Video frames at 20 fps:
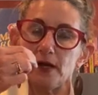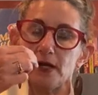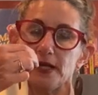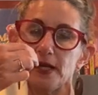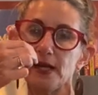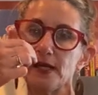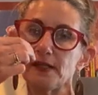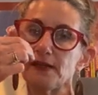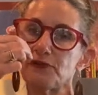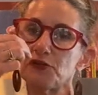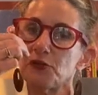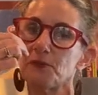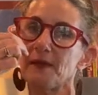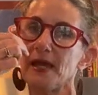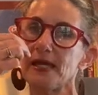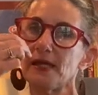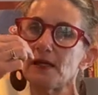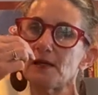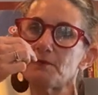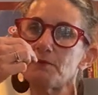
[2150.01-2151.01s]
any of you
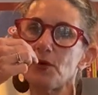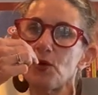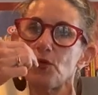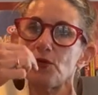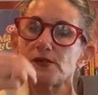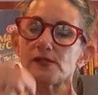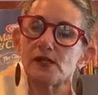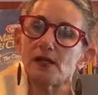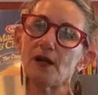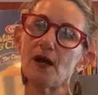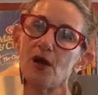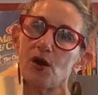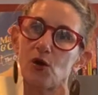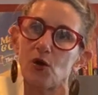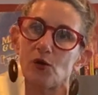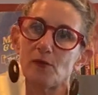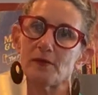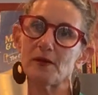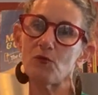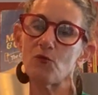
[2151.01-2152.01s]
making bowls at
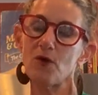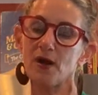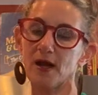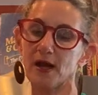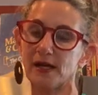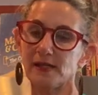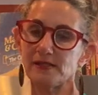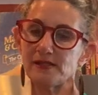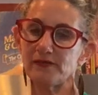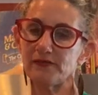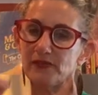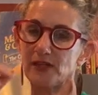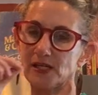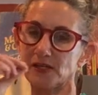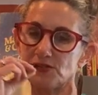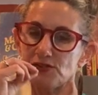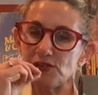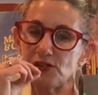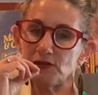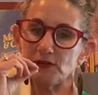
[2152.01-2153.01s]
home, and what kinds of
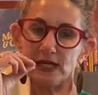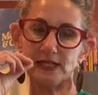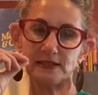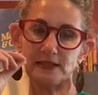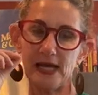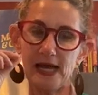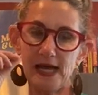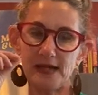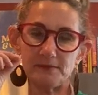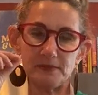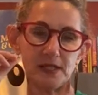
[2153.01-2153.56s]
things do you like to add?